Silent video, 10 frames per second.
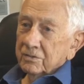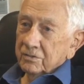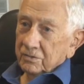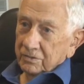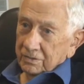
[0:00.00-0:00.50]

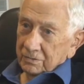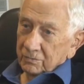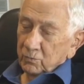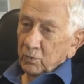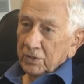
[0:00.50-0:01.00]
to the
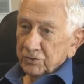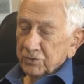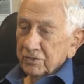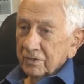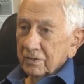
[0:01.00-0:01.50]

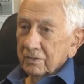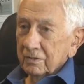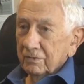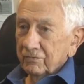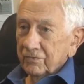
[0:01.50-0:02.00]
west
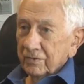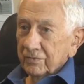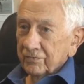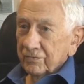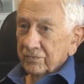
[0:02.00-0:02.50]
of uh,
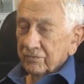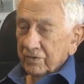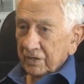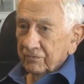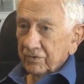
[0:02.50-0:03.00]

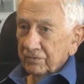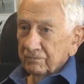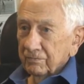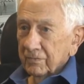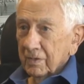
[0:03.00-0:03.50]
Frankfurt.
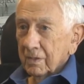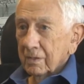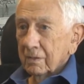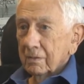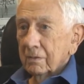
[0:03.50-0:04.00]

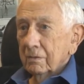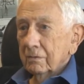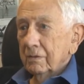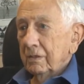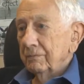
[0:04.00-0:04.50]

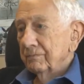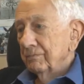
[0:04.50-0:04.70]
Okay,